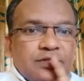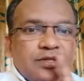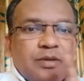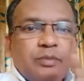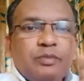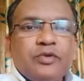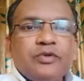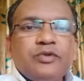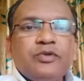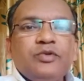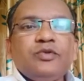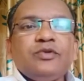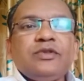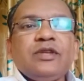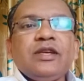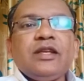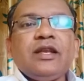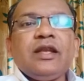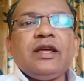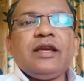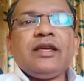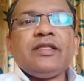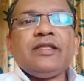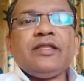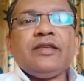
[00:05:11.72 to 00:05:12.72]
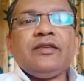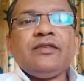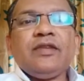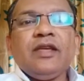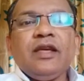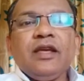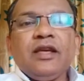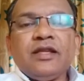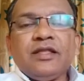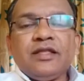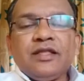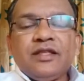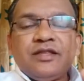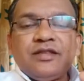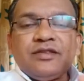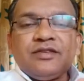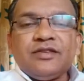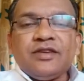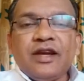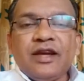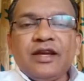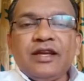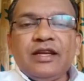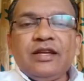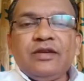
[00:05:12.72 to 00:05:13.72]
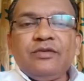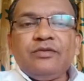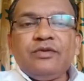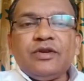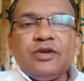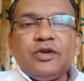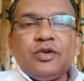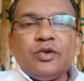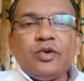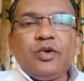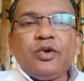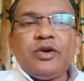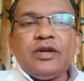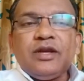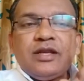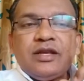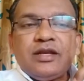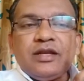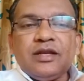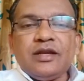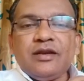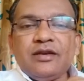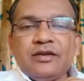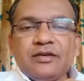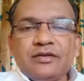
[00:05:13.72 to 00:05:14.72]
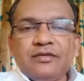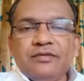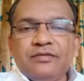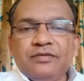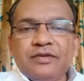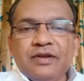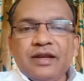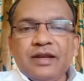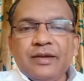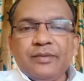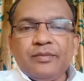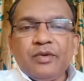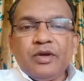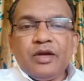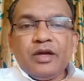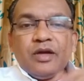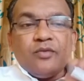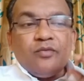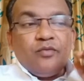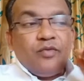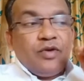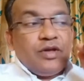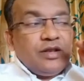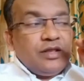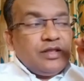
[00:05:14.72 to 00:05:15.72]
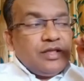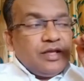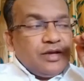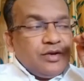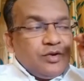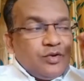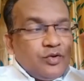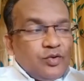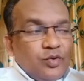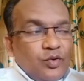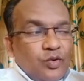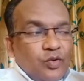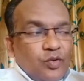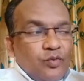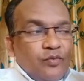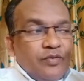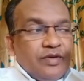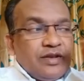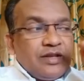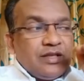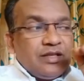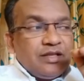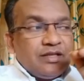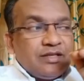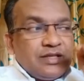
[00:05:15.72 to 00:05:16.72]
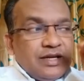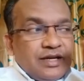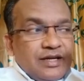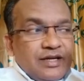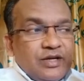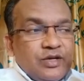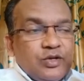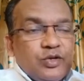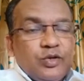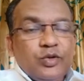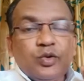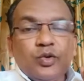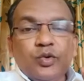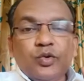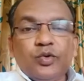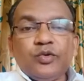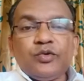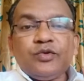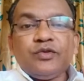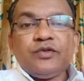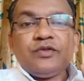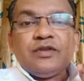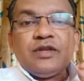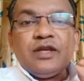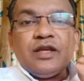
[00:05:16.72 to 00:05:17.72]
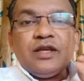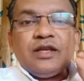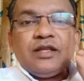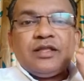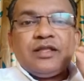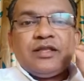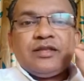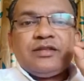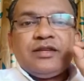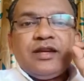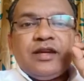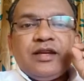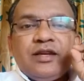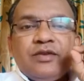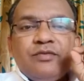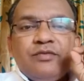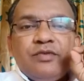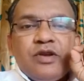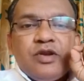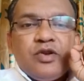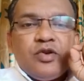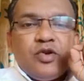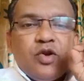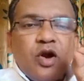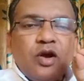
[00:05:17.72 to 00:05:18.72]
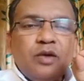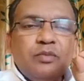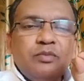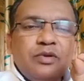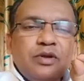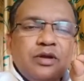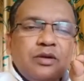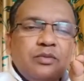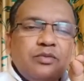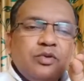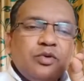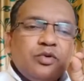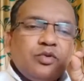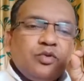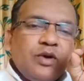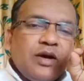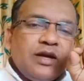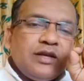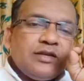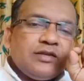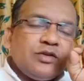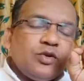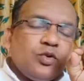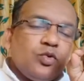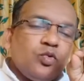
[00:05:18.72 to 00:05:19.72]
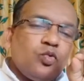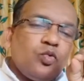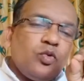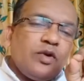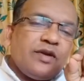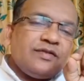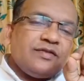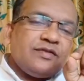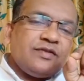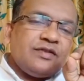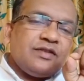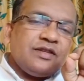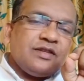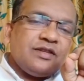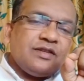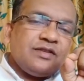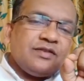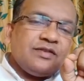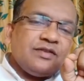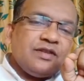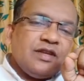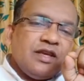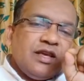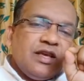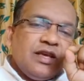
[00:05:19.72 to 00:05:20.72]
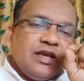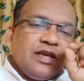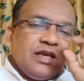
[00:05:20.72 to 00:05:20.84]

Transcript: Suppose you say like this, that the child will grow in guilt feeling. When they grow, when the child grows, the child will not be able to ask questions